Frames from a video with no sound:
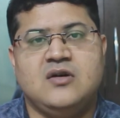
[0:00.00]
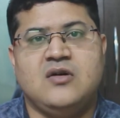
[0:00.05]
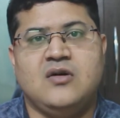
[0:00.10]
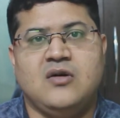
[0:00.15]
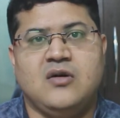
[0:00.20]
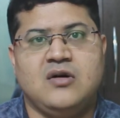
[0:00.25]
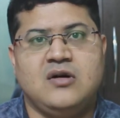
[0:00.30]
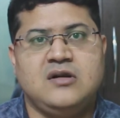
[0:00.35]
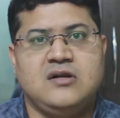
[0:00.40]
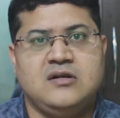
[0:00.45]

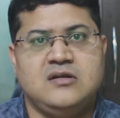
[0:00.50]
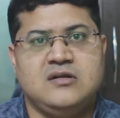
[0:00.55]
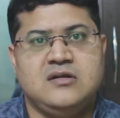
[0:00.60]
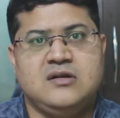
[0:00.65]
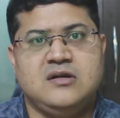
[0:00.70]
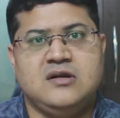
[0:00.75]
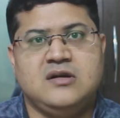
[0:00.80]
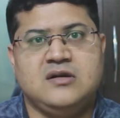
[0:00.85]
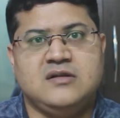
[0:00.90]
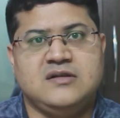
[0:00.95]
or
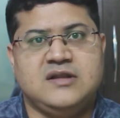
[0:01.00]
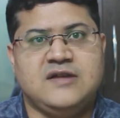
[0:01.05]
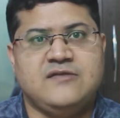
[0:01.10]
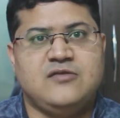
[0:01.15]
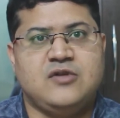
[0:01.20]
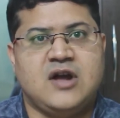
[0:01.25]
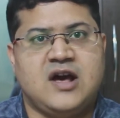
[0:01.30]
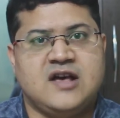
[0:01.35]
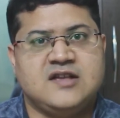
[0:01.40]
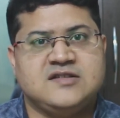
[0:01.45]
they
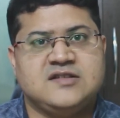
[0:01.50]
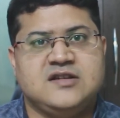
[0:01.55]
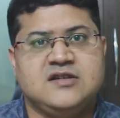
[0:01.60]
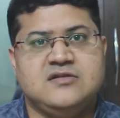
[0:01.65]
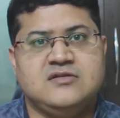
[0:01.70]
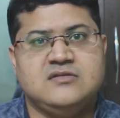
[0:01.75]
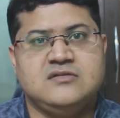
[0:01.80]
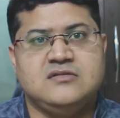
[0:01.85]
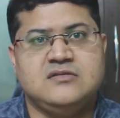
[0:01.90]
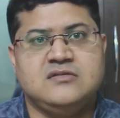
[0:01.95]
would ask
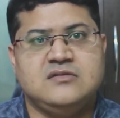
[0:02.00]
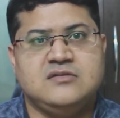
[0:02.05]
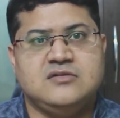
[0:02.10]
you